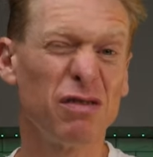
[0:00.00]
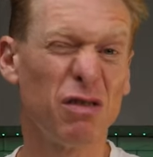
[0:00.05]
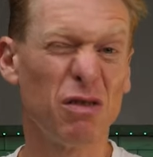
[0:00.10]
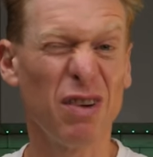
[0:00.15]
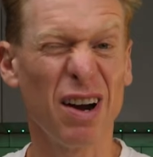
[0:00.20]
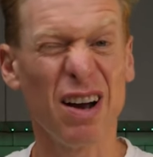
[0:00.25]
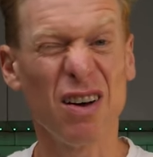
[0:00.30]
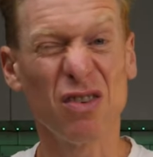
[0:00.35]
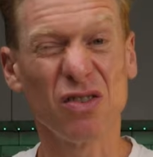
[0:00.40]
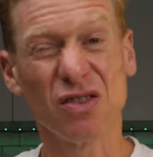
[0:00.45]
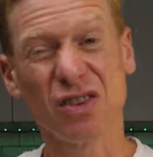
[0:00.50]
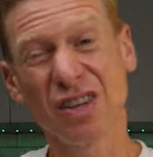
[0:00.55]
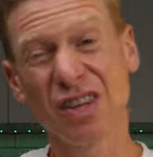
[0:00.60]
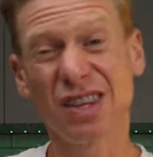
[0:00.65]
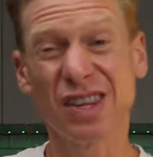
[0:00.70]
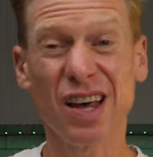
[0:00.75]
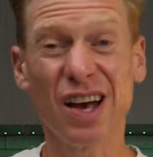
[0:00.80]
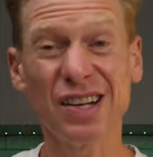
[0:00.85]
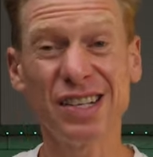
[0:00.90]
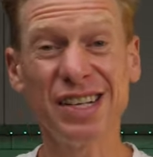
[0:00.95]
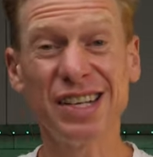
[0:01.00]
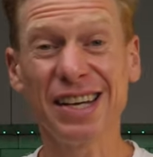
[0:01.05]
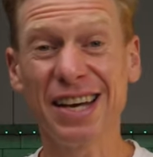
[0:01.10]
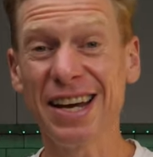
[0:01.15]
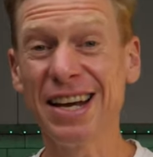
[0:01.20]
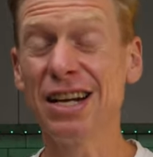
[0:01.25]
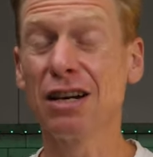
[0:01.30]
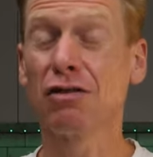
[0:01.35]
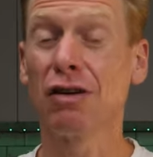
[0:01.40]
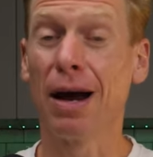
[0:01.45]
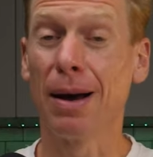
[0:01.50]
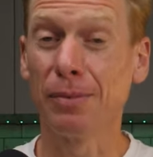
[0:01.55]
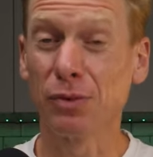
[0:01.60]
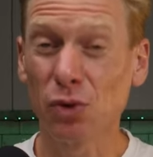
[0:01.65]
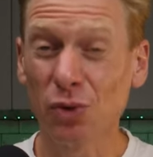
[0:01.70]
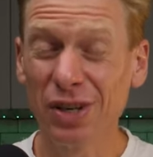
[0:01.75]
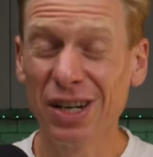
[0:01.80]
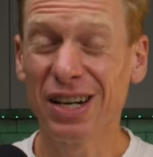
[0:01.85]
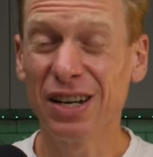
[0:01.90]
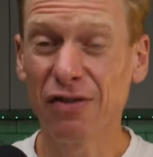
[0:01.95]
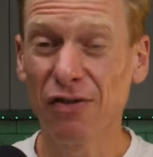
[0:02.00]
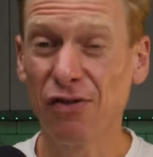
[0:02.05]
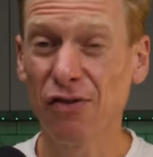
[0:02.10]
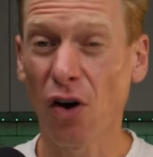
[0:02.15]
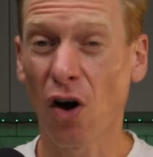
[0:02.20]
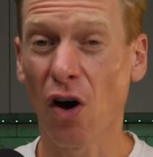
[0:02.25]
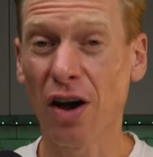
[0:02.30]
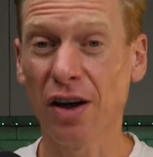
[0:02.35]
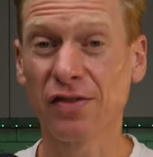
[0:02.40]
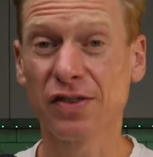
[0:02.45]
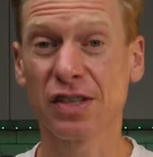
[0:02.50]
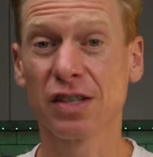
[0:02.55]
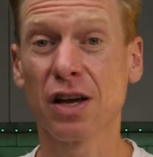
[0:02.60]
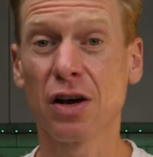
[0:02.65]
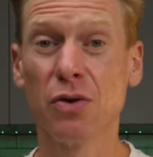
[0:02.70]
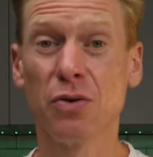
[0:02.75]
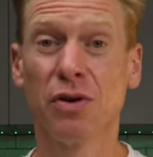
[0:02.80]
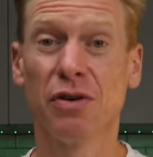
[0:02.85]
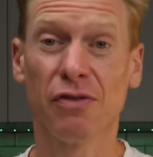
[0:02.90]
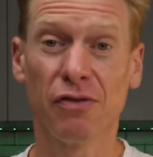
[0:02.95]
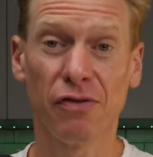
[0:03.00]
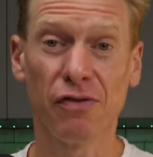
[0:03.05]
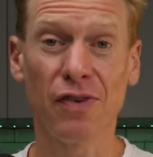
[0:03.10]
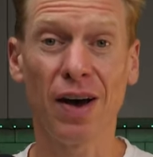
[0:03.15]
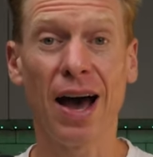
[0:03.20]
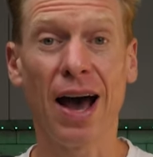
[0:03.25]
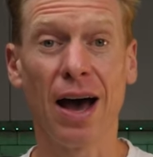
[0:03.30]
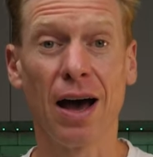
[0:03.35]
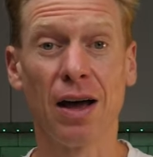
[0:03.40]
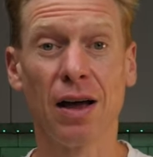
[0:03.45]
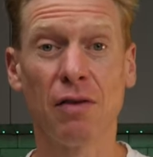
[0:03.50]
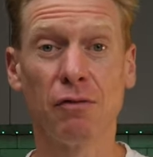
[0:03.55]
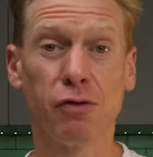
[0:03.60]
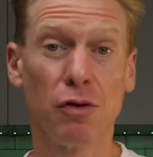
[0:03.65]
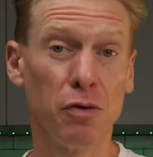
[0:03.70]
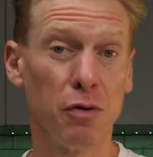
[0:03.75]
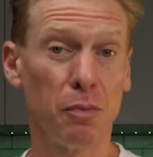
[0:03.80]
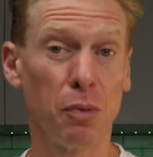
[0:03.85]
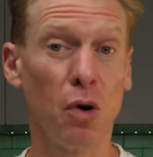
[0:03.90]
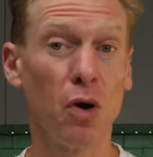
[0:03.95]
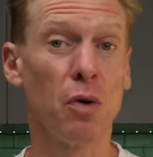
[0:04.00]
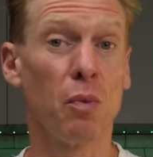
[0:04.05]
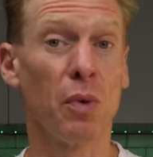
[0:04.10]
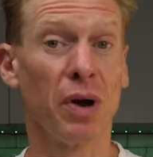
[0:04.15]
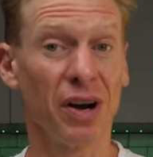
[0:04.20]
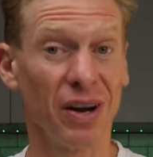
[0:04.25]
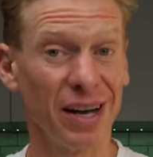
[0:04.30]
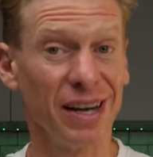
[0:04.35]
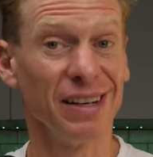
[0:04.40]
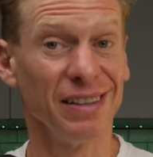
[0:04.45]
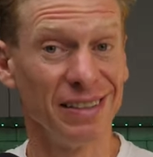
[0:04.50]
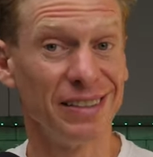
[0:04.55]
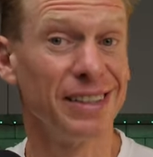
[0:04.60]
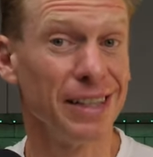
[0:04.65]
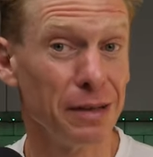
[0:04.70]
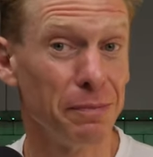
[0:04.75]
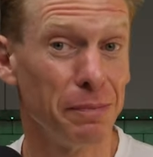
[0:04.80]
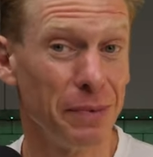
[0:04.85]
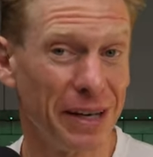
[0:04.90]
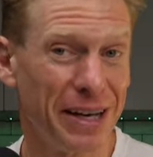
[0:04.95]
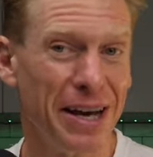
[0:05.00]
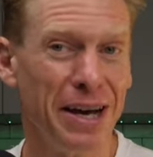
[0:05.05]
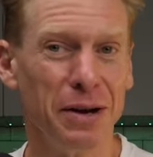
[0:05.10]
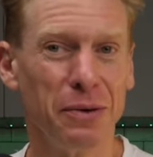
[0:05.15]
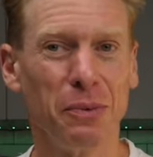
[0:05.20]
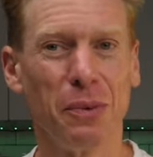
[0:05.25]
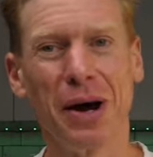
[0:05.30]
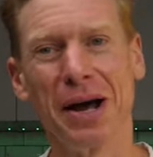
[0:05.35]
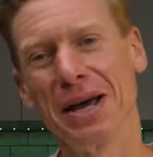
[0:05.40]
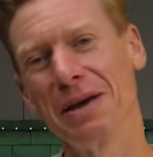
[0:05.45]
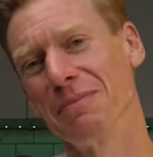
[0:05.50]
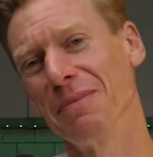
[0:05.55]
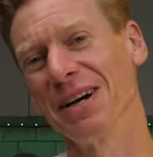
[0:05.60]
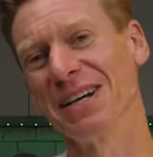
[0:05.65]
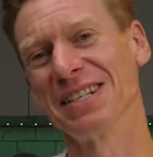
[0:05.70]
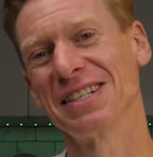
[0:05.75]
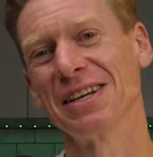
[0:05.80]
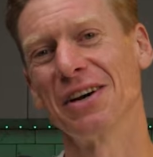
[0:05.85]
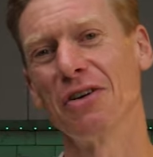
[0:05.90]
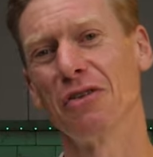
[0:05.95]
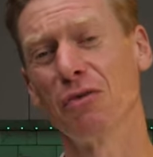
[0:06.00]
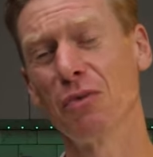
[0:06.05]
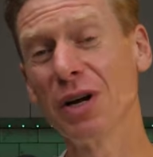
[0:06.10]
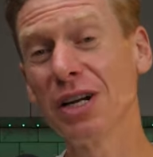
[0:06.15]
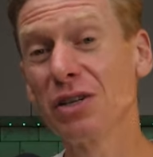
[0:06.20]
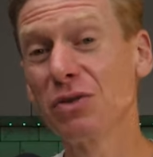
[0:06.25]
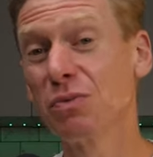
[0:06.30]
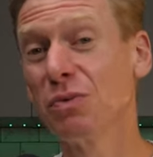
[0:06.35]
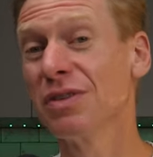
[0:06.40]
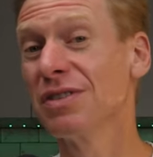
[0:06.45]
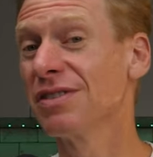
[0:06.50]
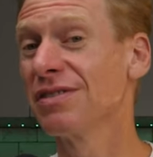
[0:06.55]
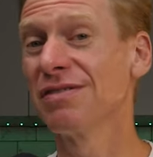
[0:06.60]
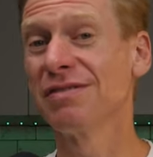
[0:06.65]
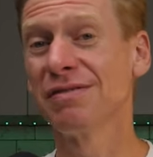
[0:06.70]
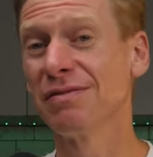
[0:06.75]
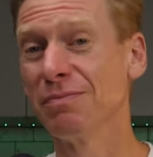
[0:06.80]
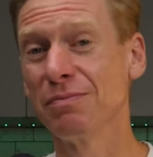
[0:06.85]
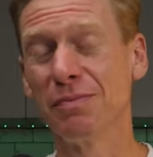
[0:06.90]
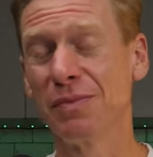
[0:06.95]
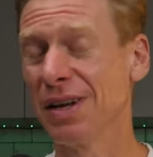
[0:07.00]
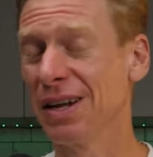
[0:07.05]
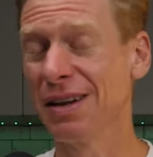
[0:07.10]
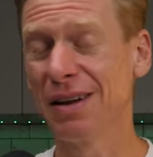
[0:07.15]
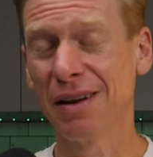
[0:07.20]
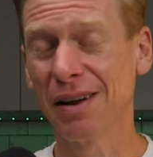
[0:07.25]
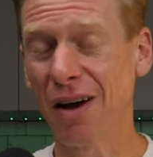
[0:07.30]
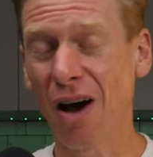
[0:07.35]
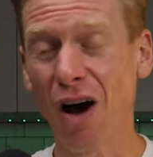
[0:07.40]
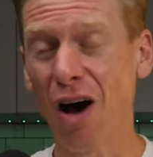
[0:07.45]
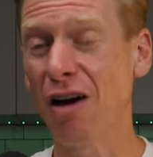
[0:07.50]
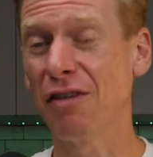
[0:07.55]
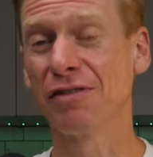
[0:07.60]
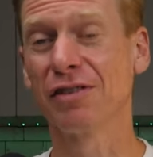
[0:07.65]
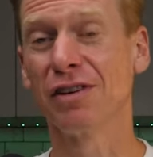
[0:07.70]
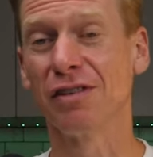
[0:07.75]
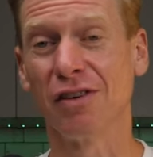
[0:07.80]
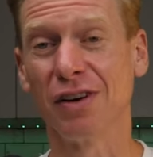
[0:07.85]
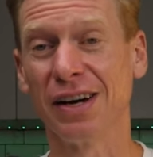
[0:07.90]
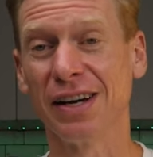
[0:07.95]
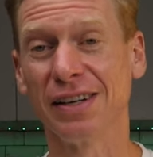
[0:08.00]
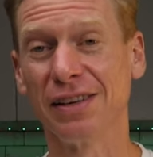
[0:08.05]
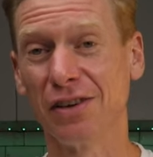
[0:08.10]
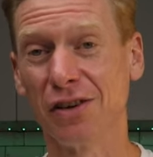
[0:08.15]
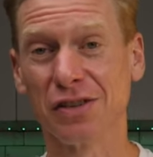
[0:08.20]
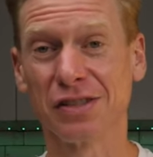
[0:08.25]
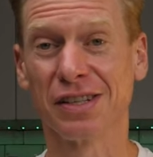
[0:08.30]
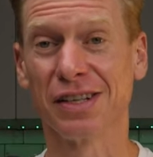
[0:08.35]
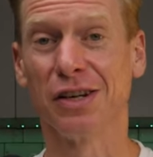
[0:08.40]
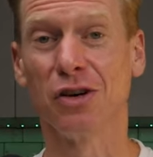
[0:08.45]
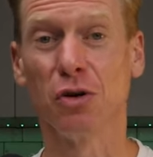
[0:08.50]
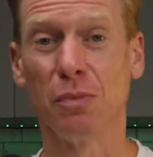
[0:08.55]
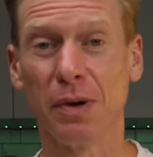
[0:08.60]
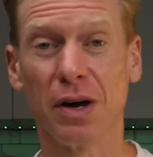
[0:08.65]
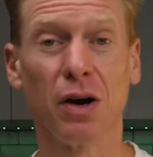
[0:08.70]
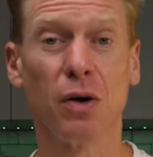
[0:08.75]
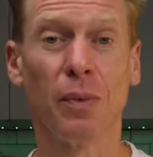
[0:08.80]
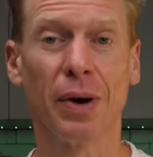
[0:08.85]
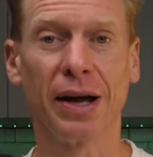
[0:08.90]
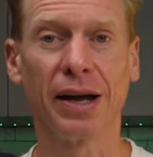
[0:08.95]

of around 30 kilograms or nearly five stone of fat from the point when I did begin weighing myself, which was after I had lost a little bit of